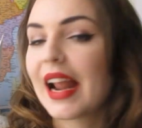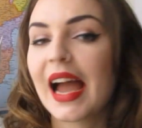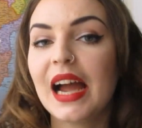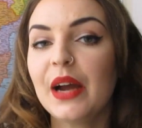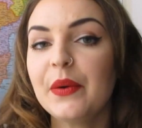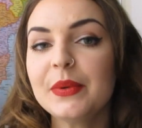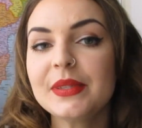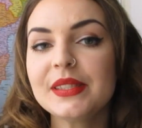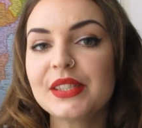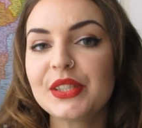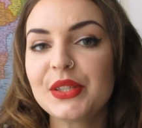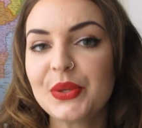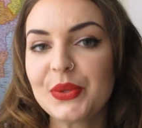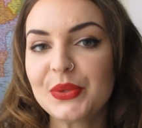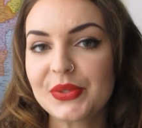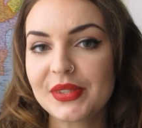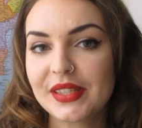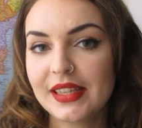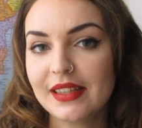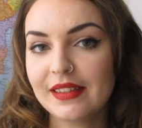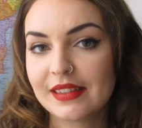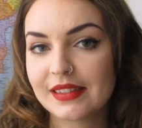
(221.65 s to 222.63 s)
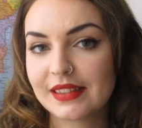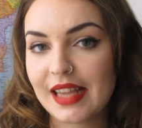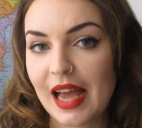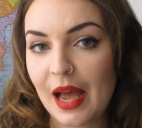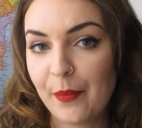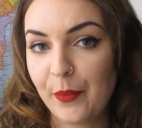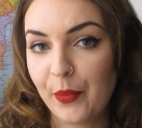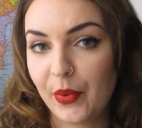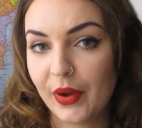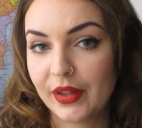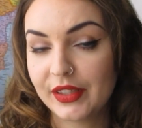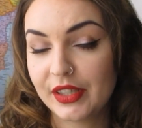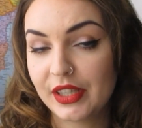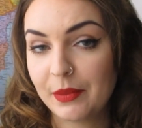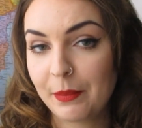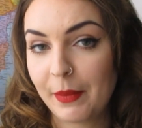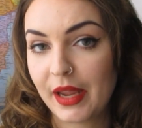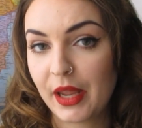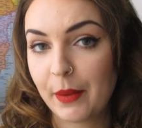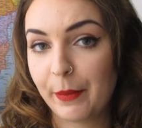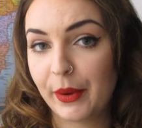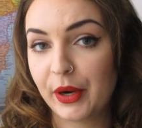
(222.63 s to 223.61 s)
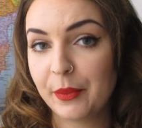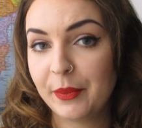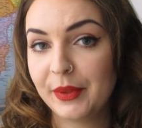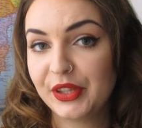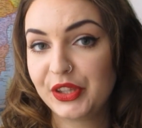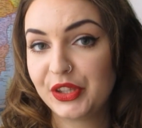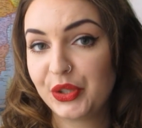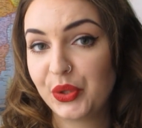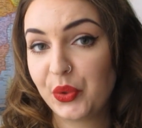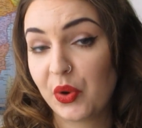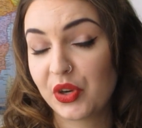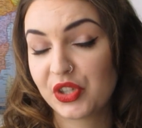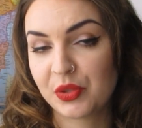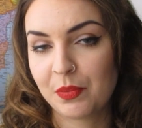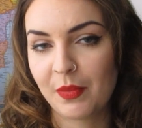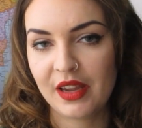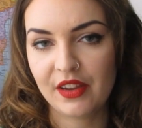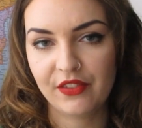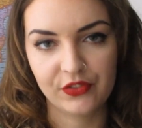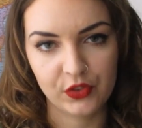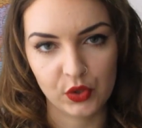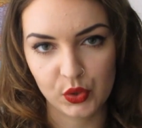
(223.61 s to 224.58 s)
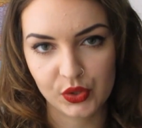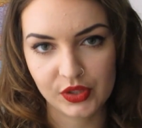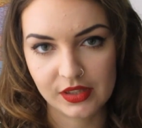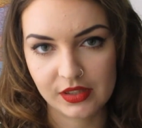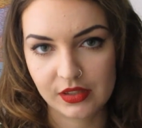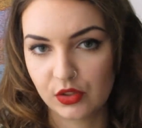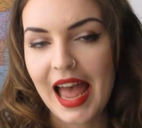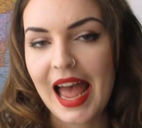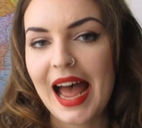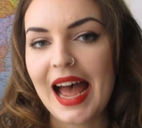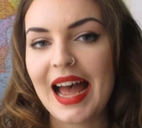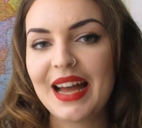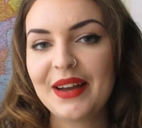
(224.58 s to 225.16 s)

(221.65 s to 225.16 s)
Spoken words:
I was using the tap water in my apartment to wash my fruits.